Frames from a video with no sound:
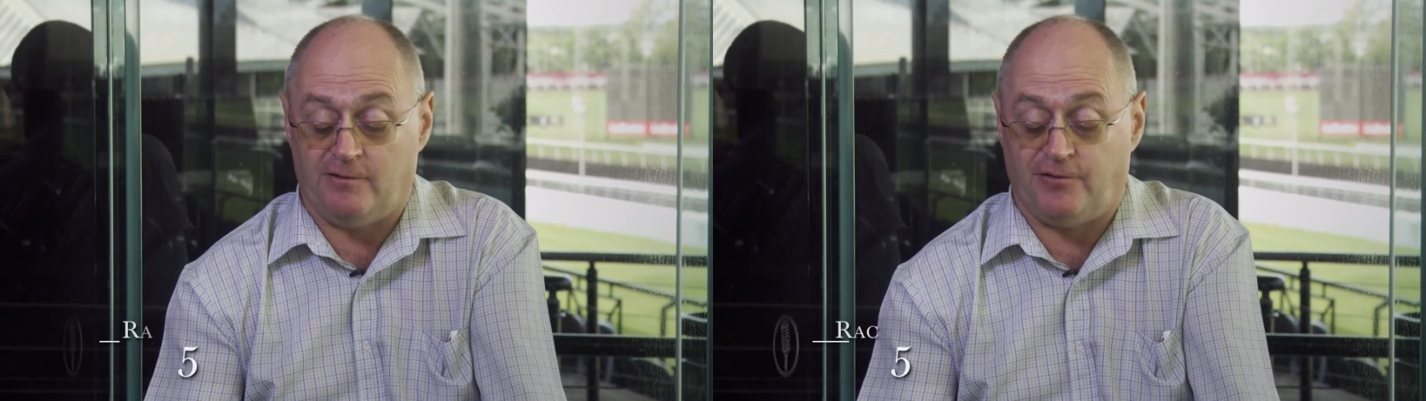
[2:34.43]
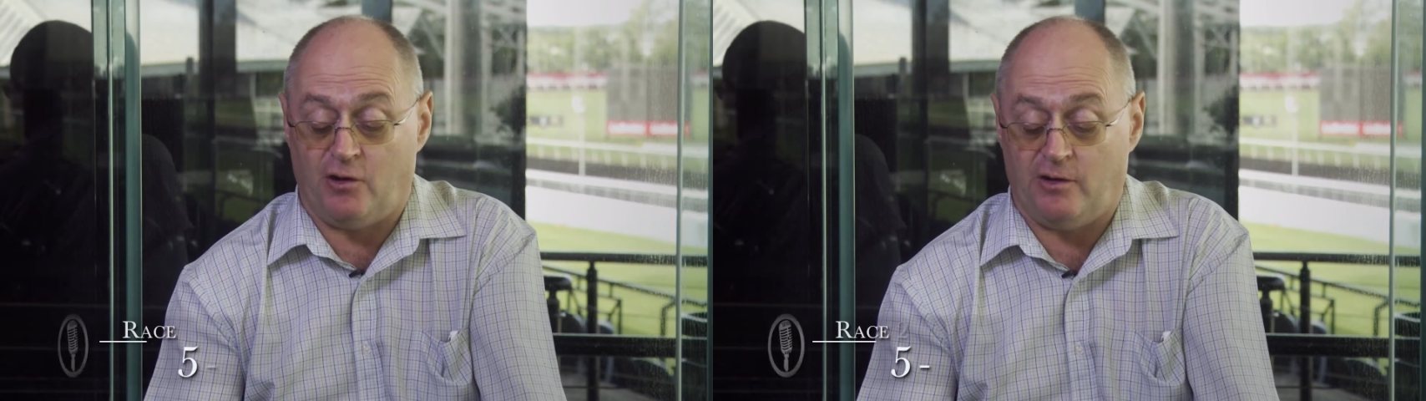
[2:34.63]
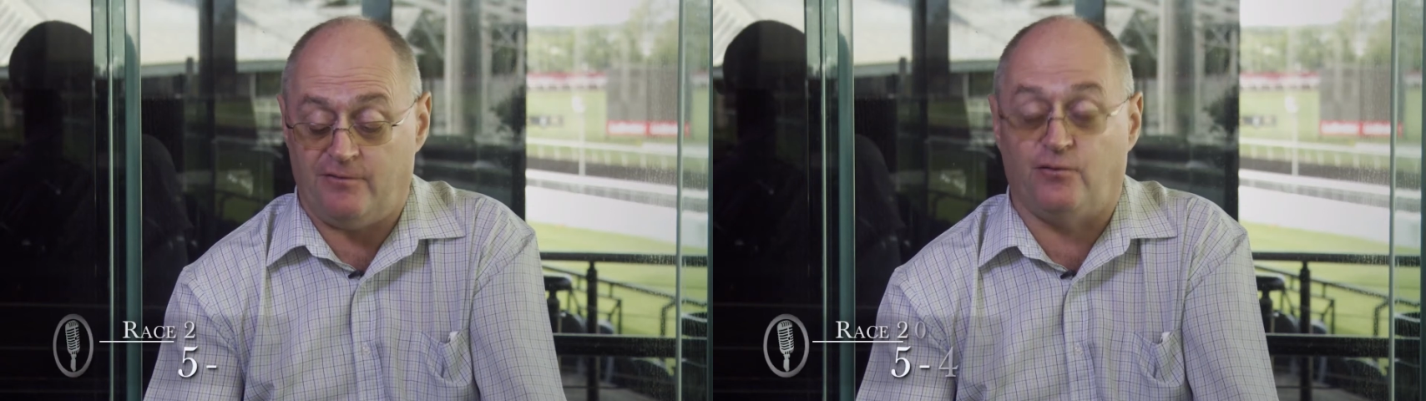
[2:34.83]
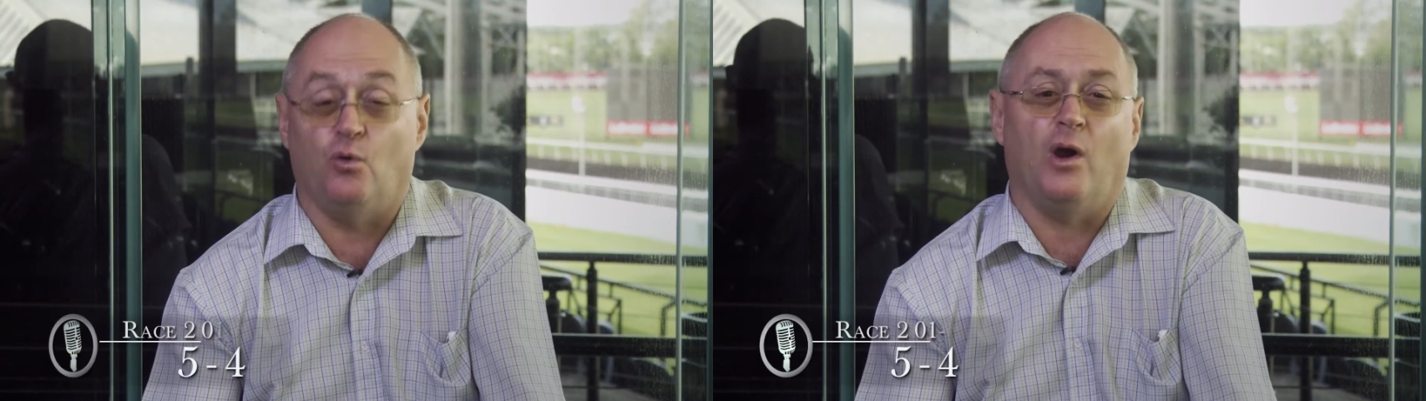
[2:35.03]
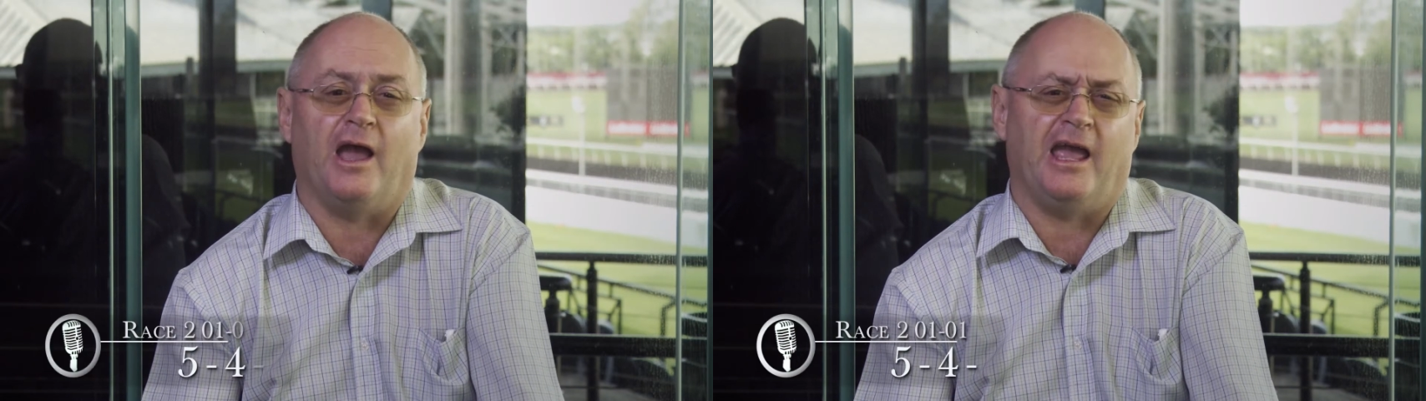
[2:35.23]
5,
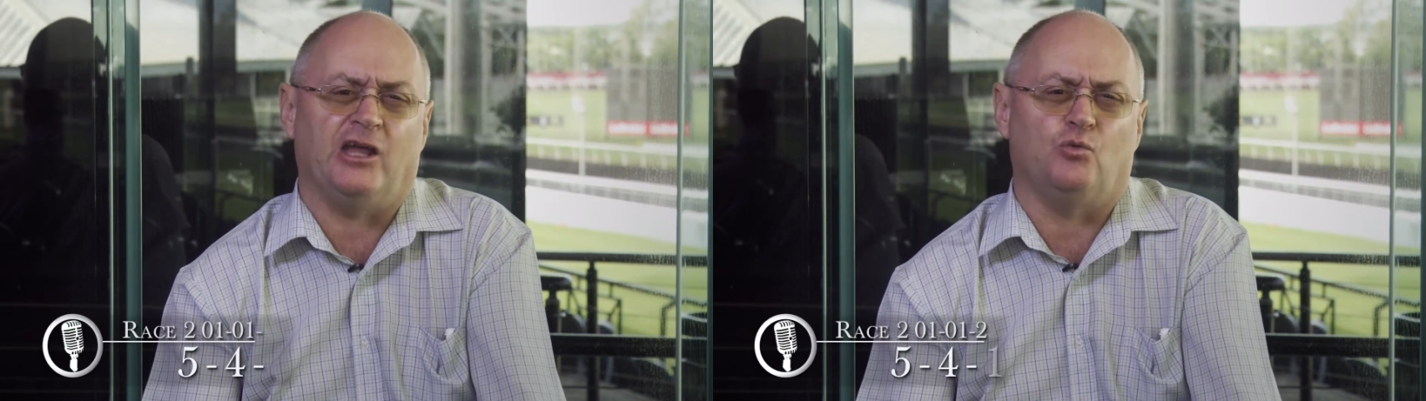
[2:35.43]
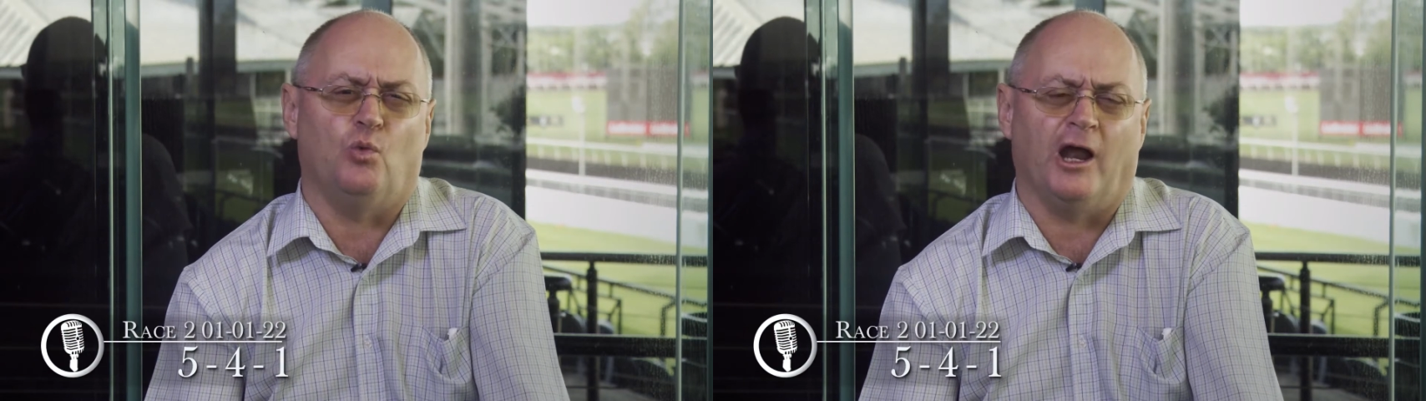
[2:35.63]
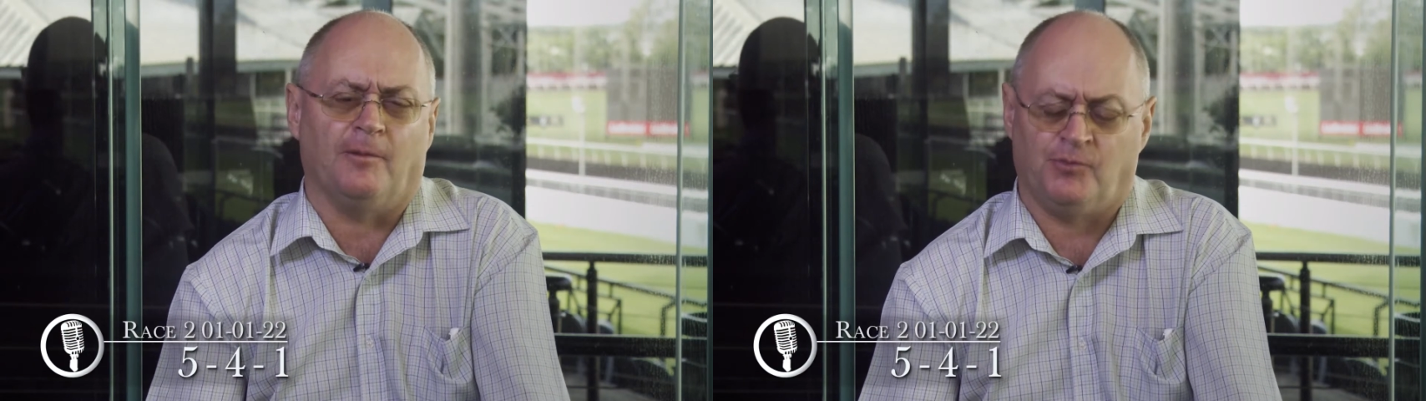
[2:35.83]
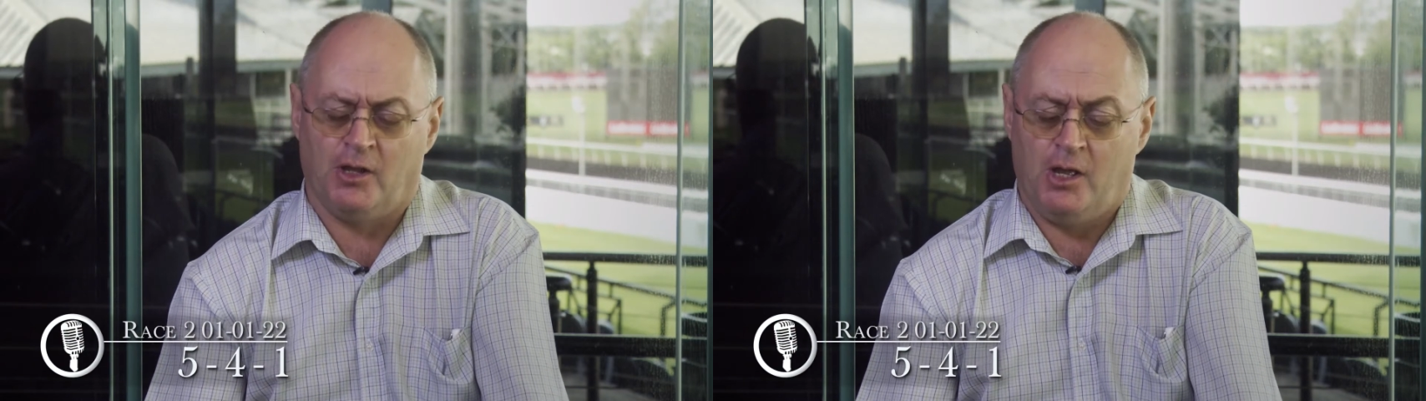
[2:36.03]
4 and 1.